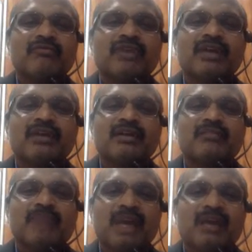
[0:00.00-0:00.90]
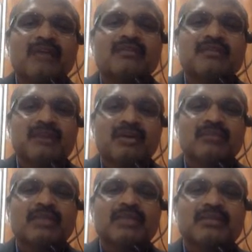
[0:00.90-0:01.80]
where banks,
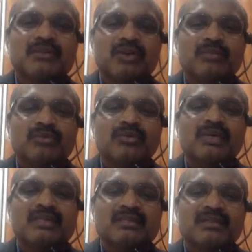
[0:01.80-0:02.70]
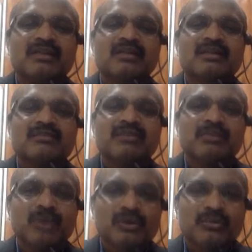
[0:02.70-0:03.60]
government, stockbrokers, dealers will
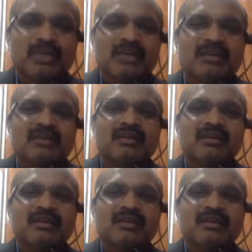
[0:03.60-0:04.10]
borrow money